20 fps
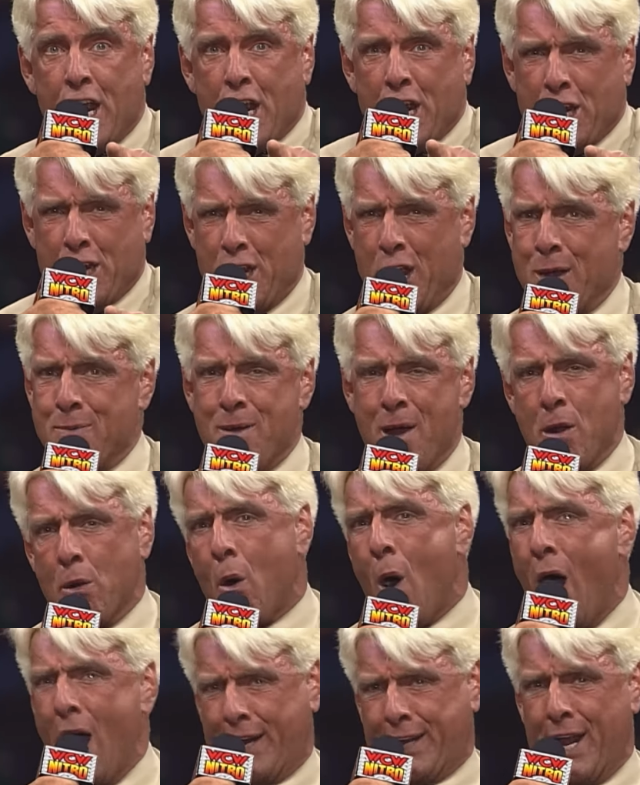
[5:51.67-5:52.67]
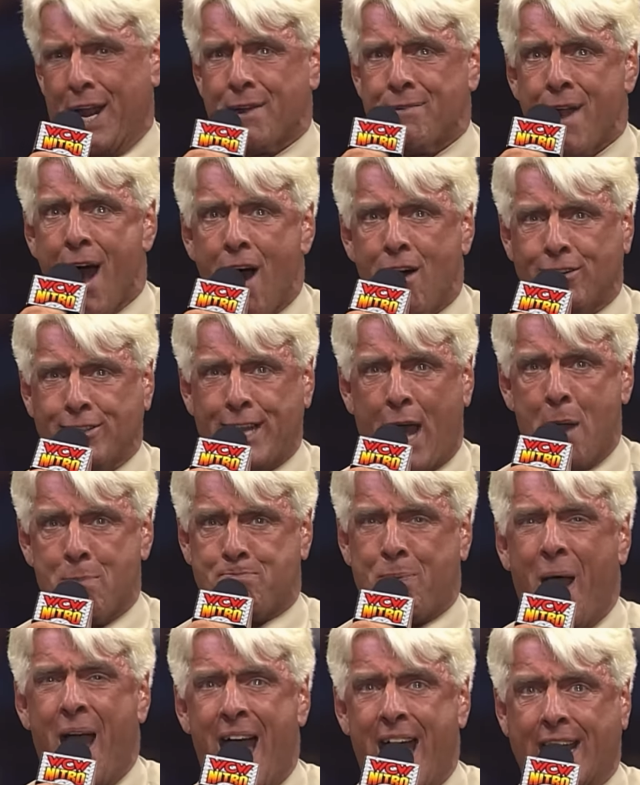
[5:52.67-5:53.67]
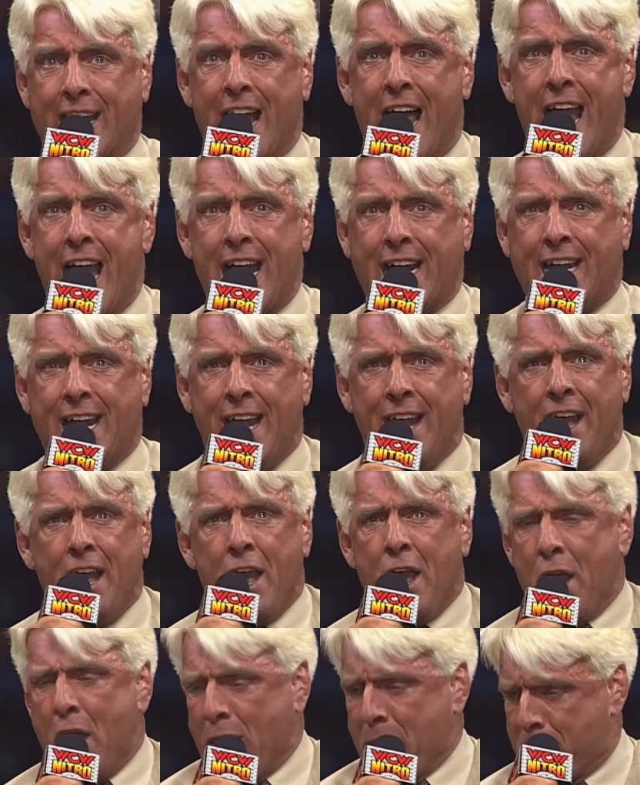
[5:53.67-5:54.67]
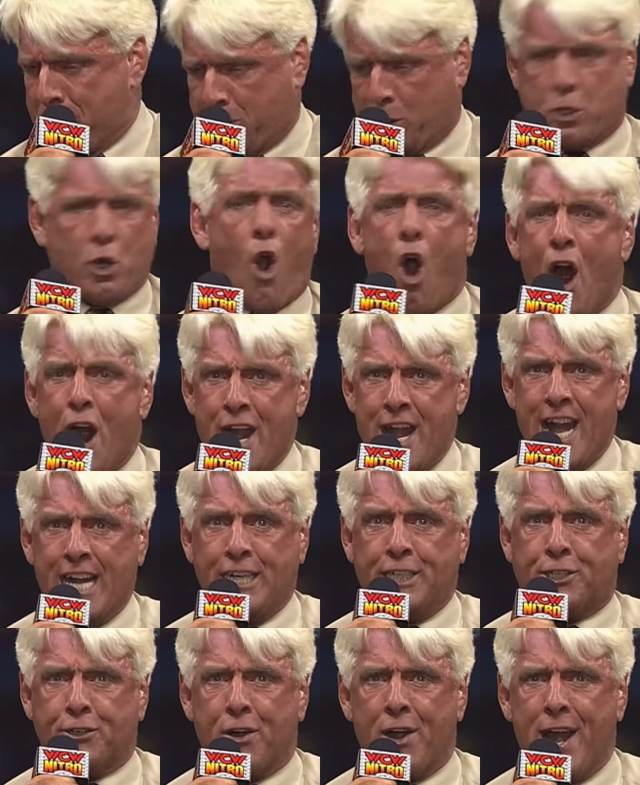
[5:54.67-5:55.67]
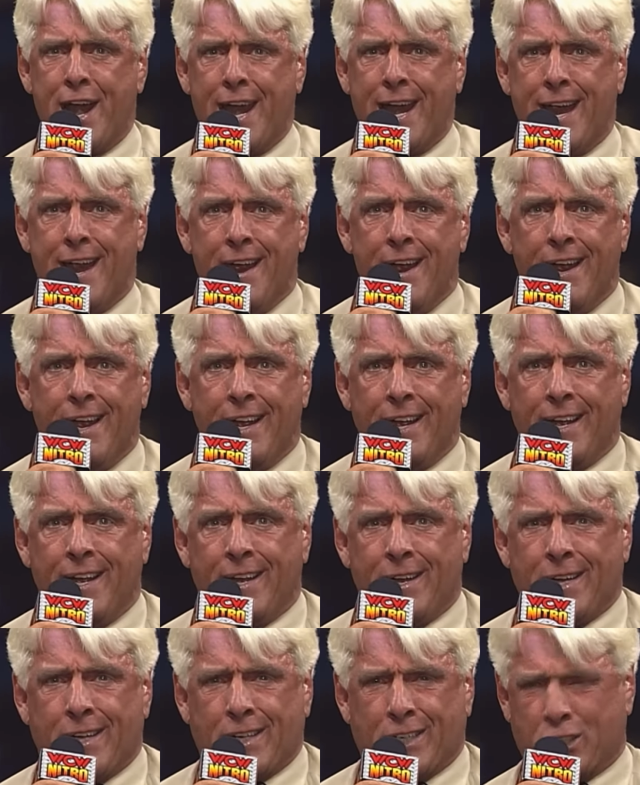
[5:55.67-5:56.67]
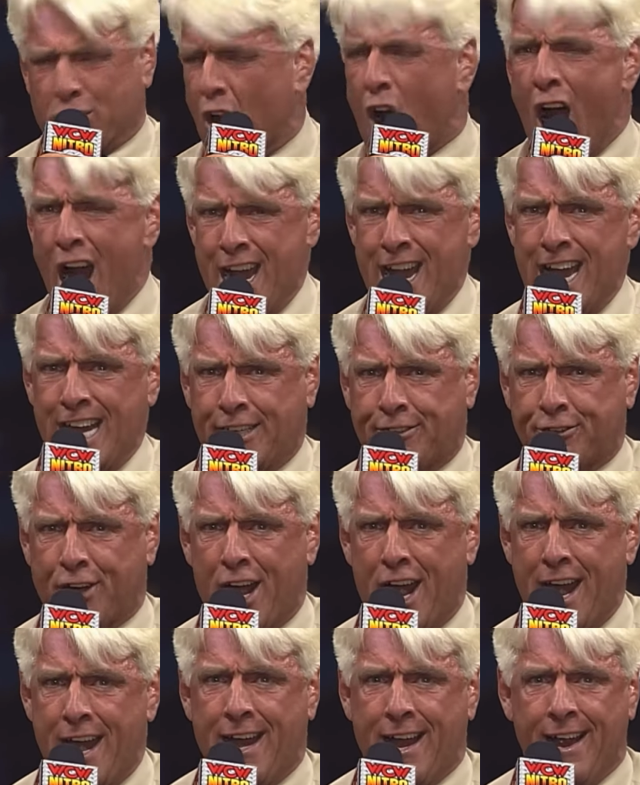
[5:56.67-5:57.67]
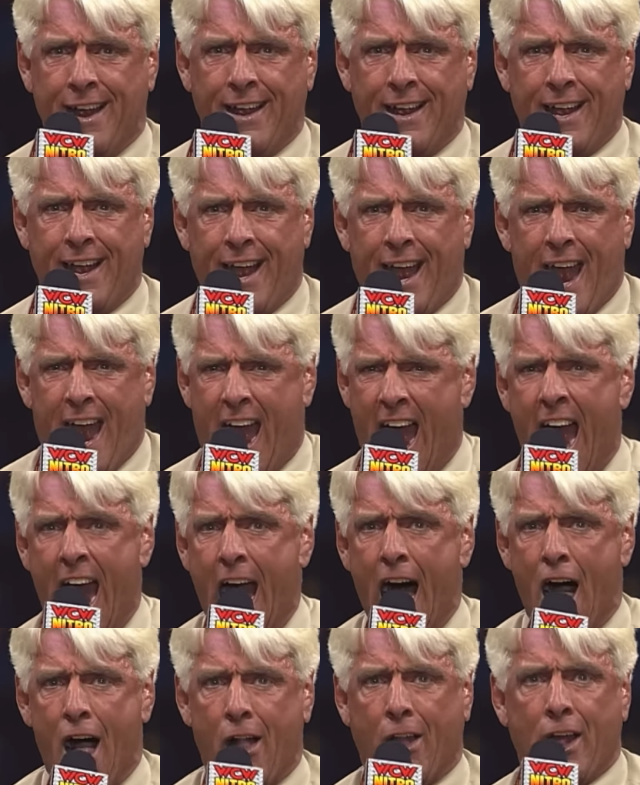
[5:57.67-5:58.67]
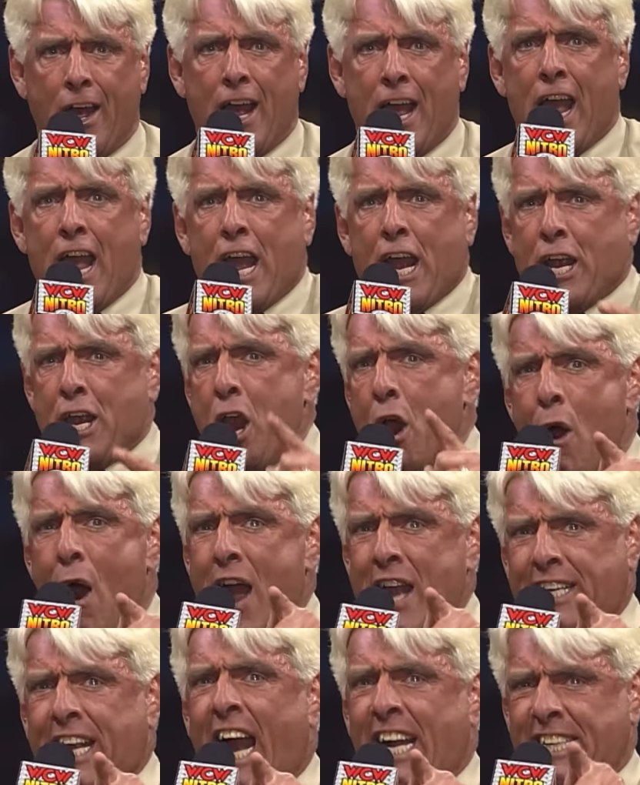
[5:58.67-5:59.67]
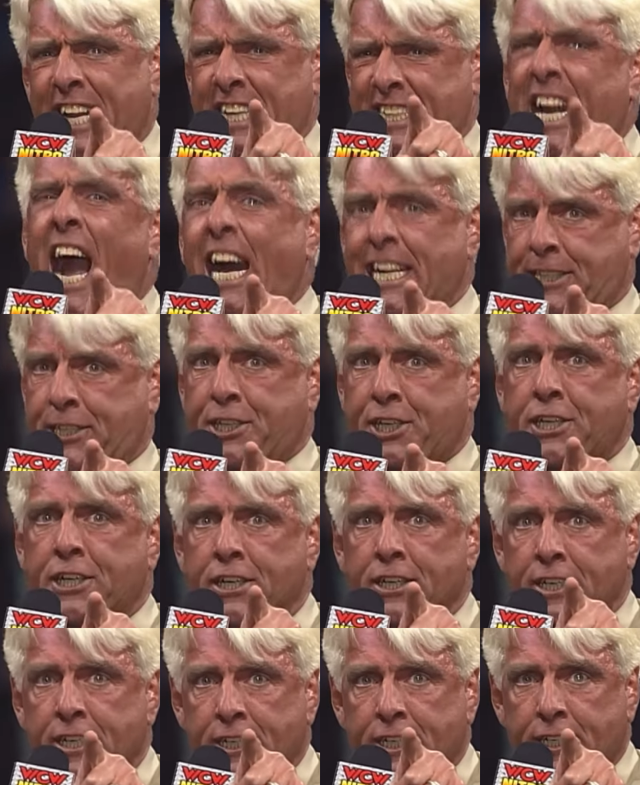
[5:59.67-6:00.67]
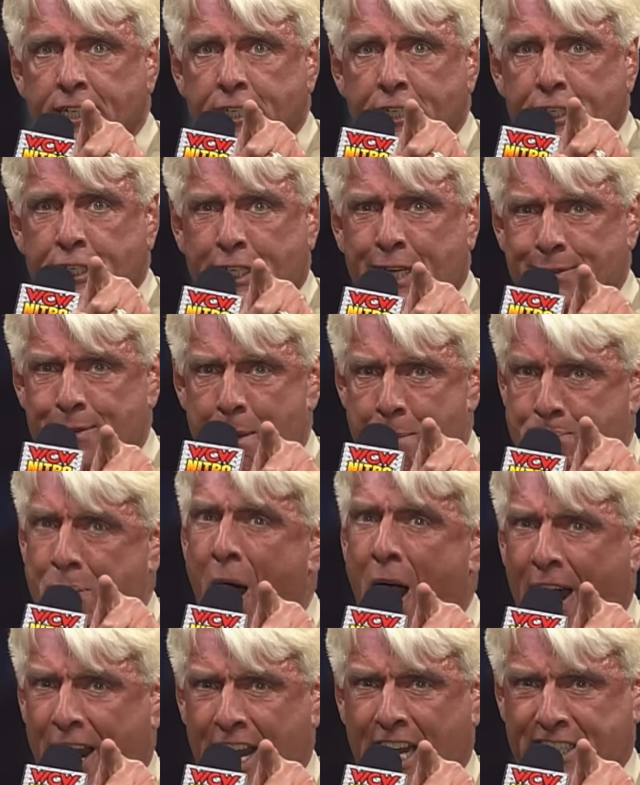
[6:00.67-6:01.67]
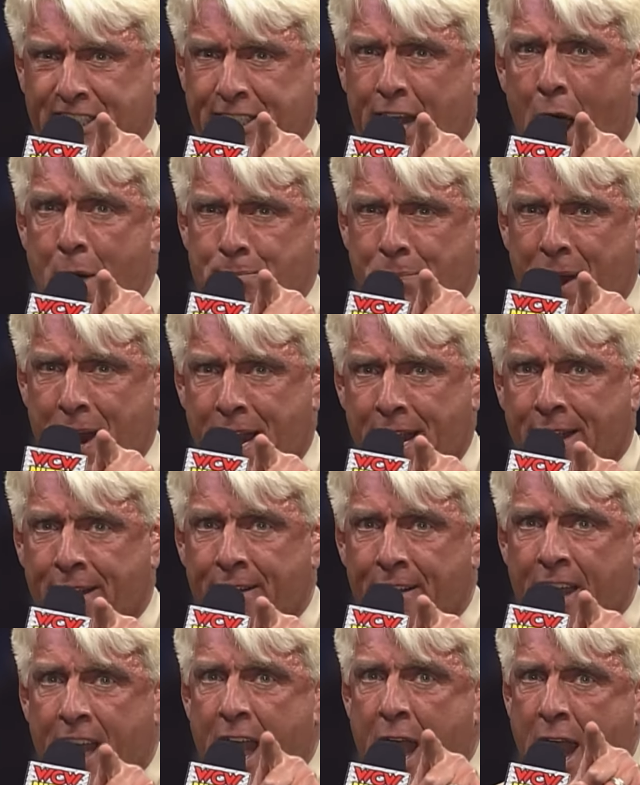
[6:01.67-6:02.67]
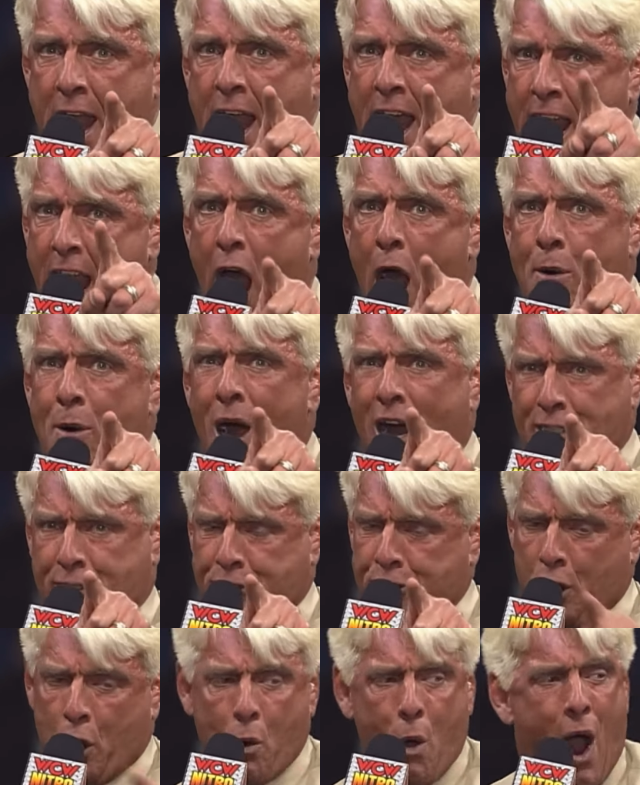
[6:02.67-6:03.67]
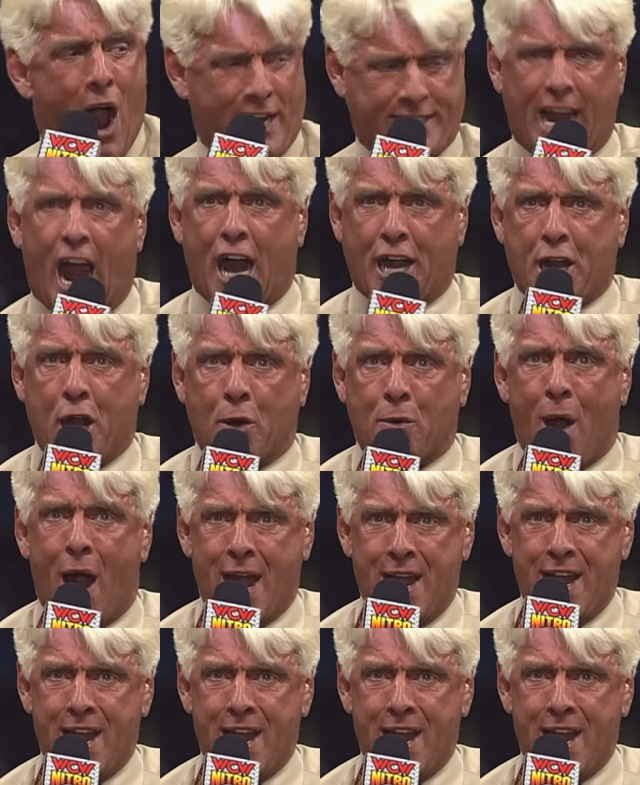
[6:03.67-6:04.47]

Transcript: you've been walking around with that bad leg, groin injury, groin injury. Hell, you ain't got the guts to be part of this company. And I want you to walk out here right